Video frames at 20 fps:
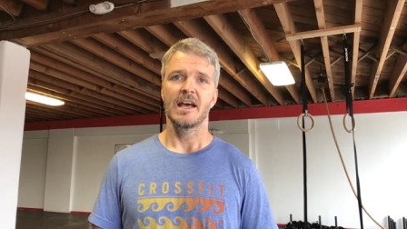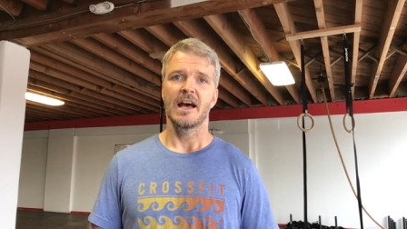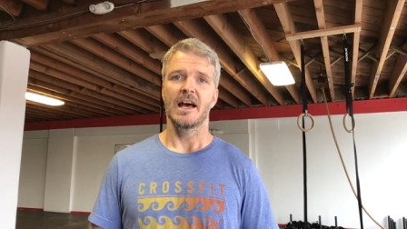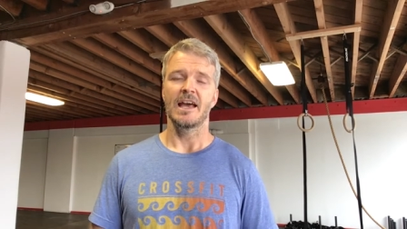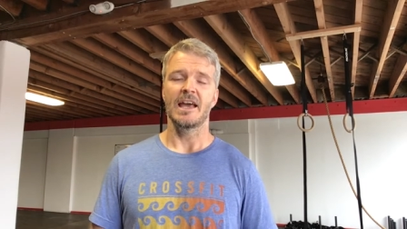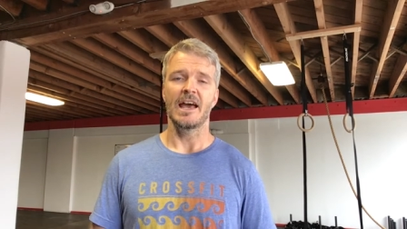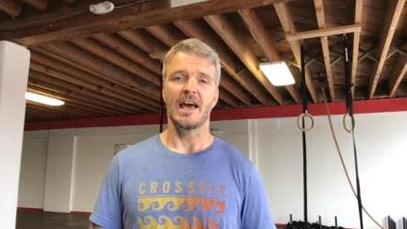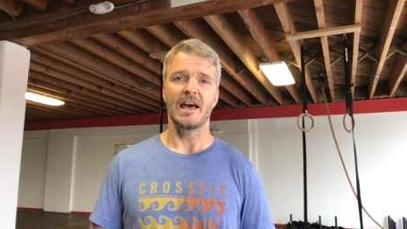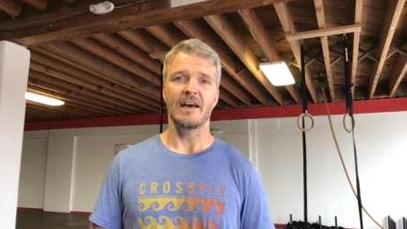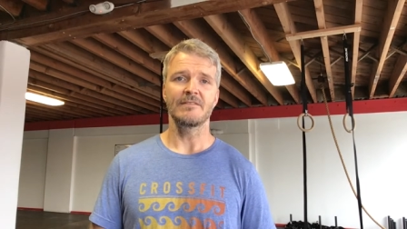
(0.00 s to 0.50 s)
I
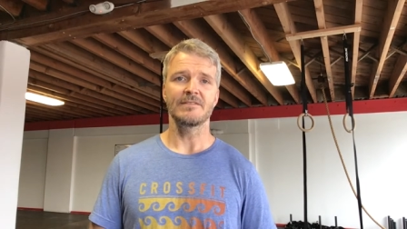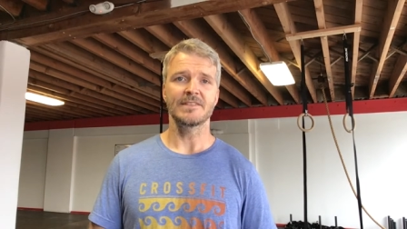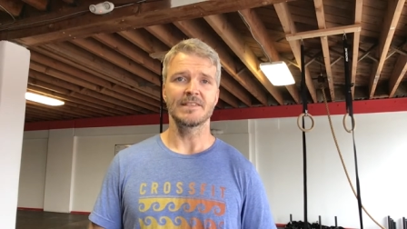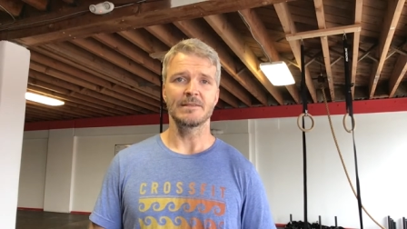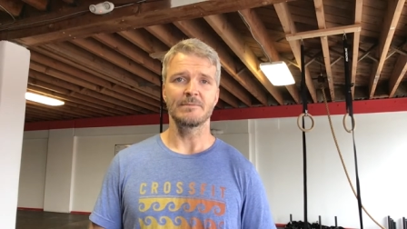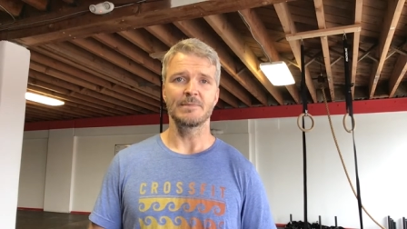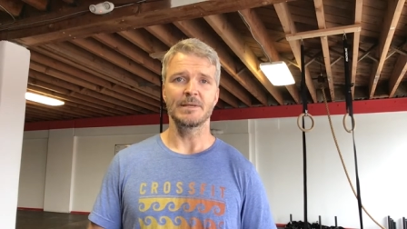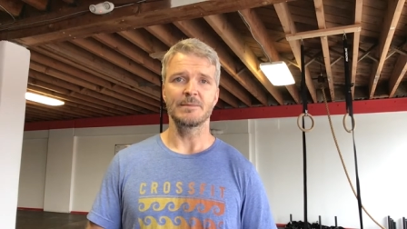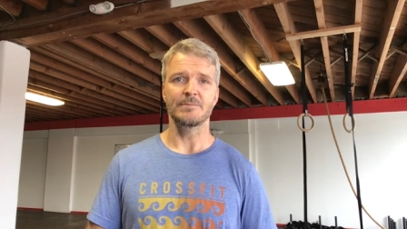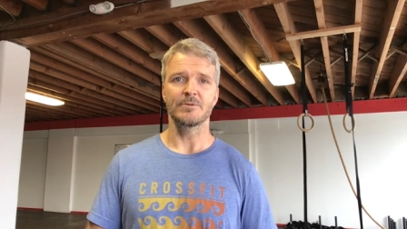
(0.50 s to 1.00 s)
have
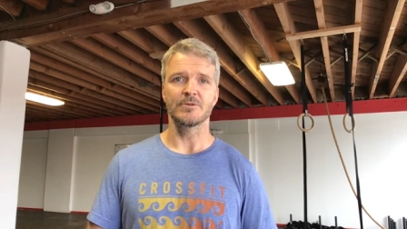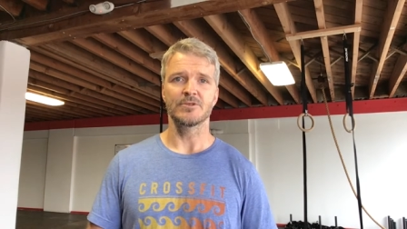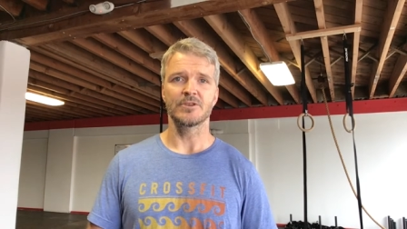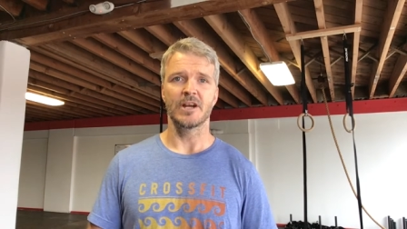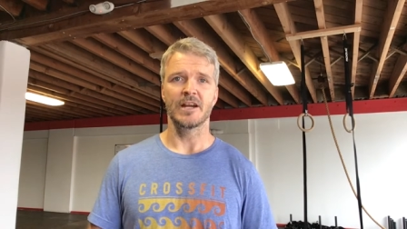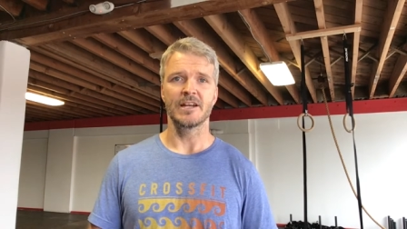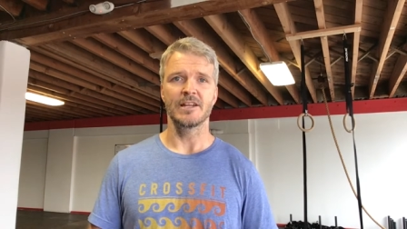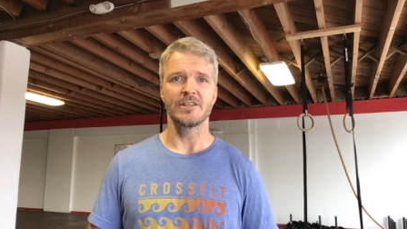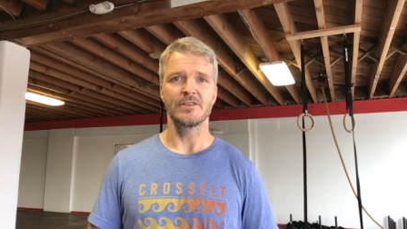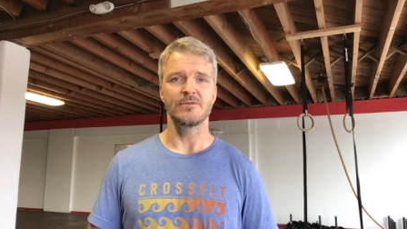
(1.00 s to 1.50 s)
seen people
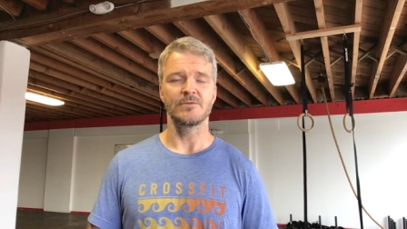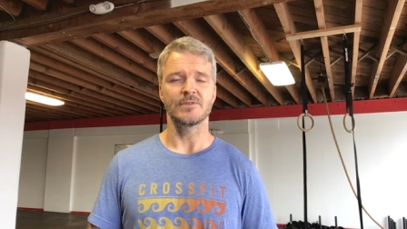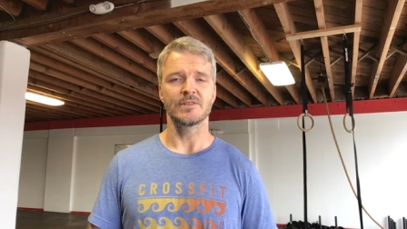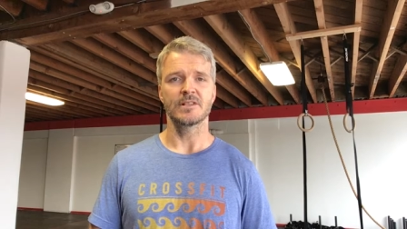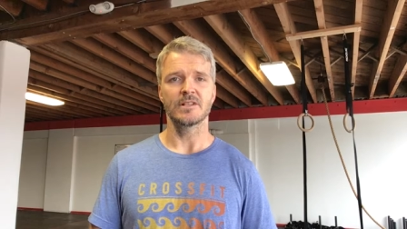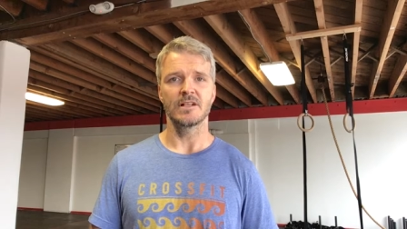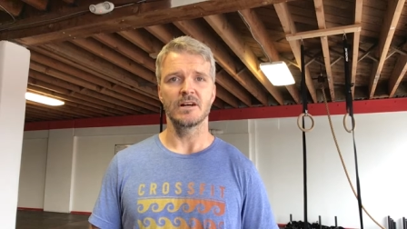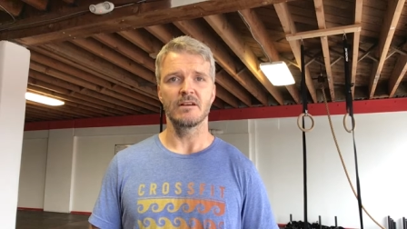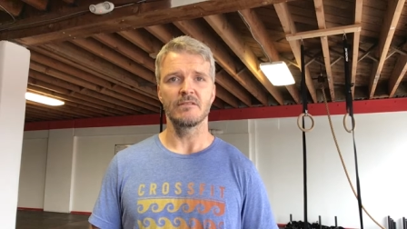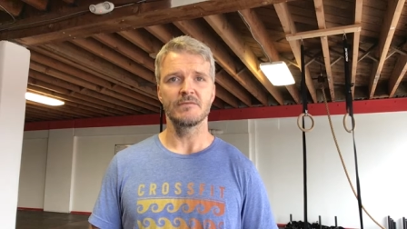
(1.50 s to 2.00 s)
try to use
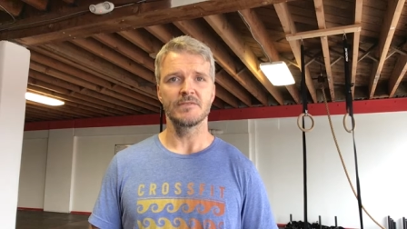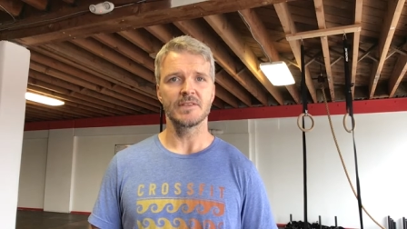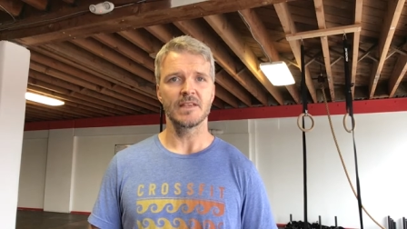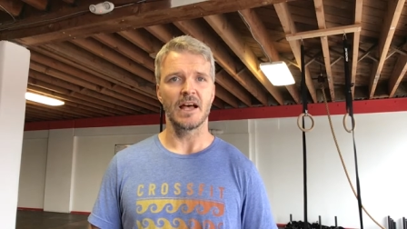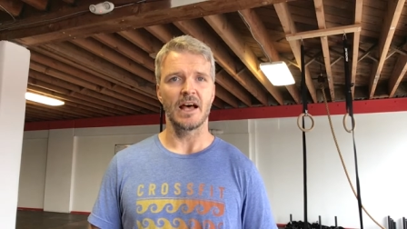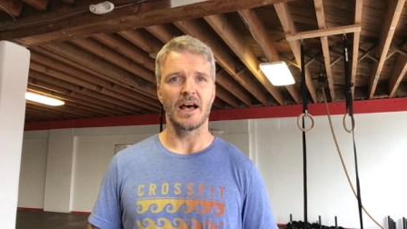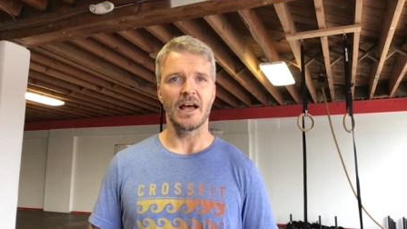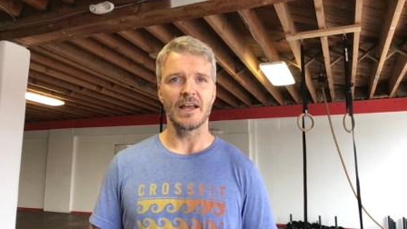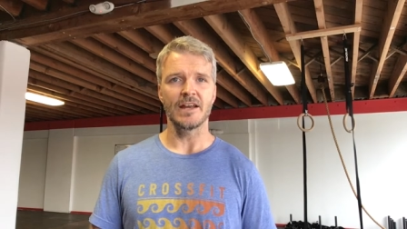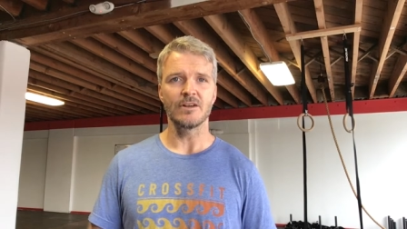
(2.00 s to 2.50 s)
gloves.
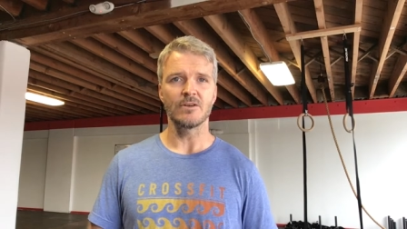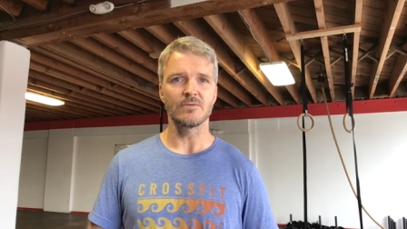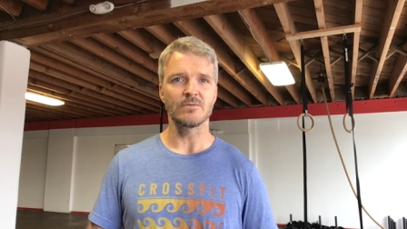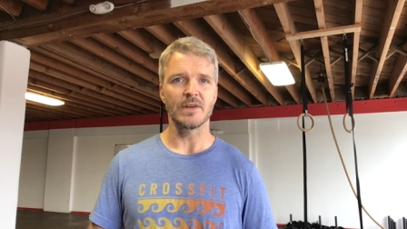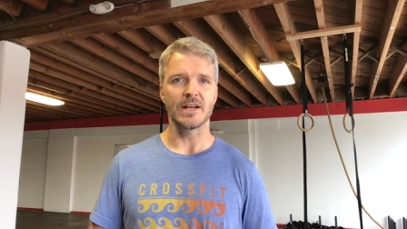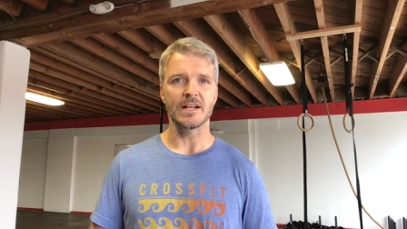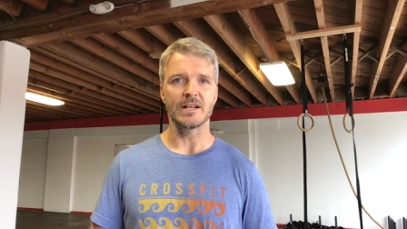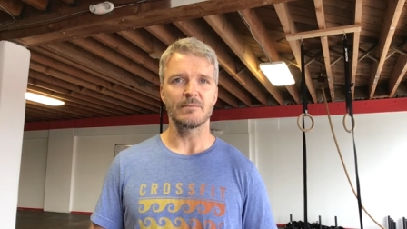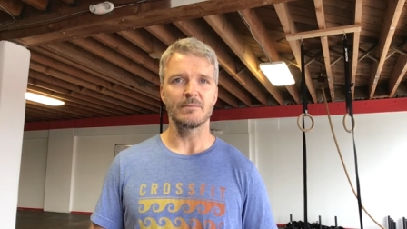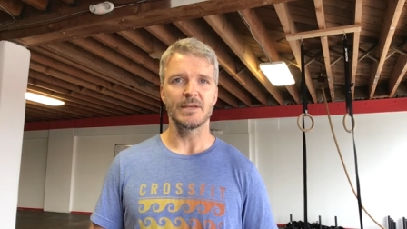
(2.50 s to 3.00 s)
I don't
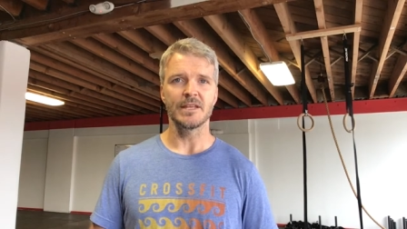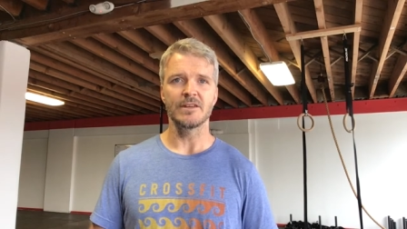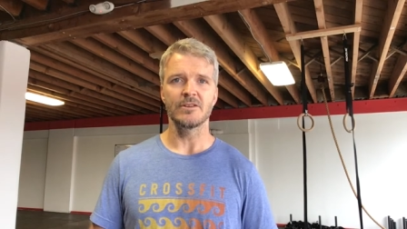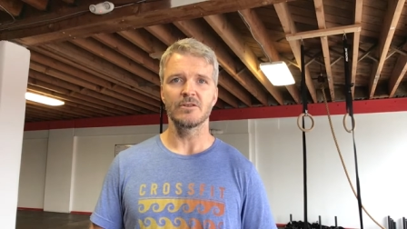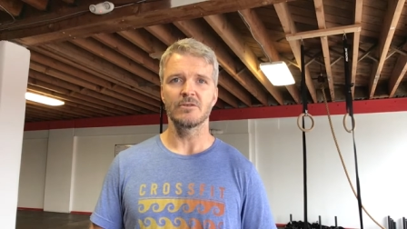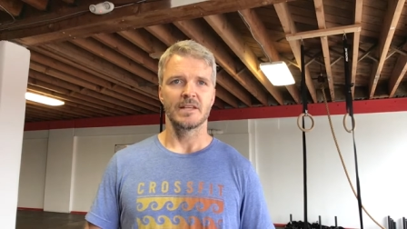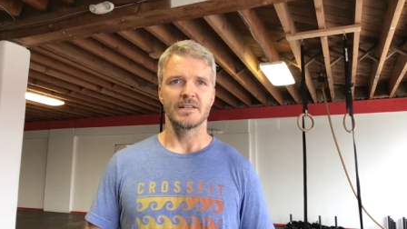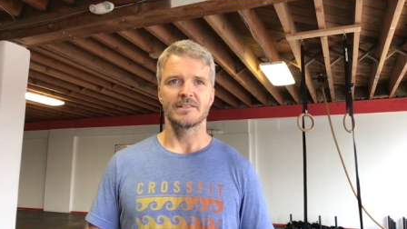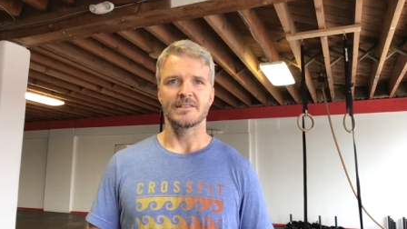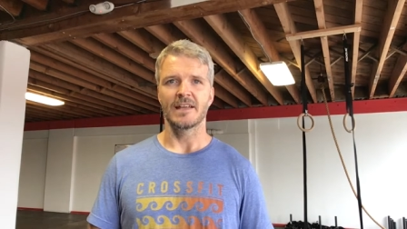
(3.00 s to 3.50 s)
recommend
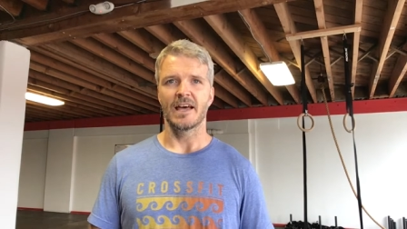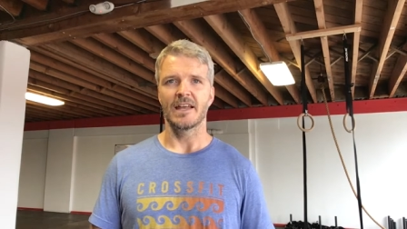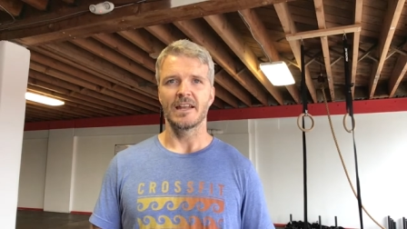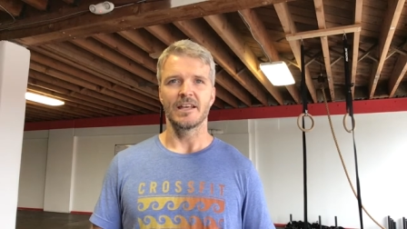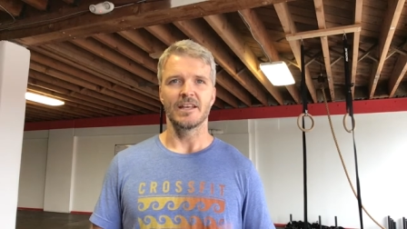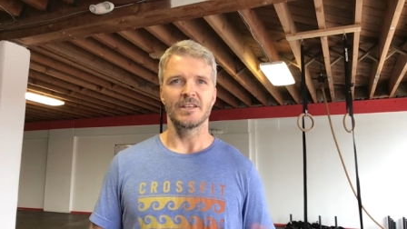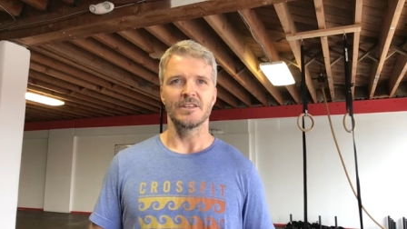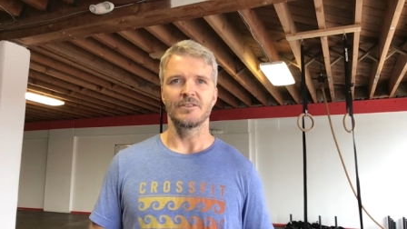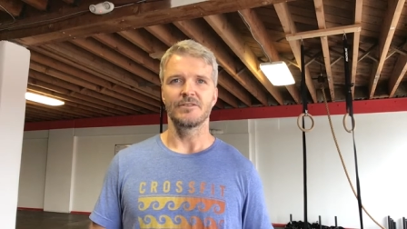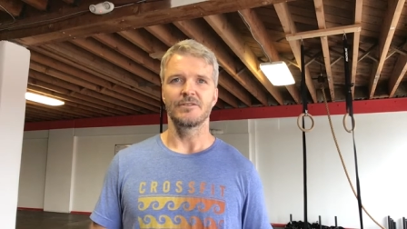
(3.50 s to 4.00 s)
them. It's not
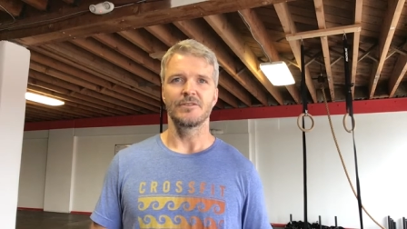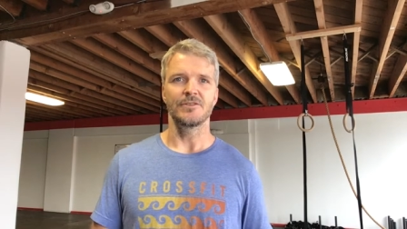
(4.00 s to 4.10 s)
a,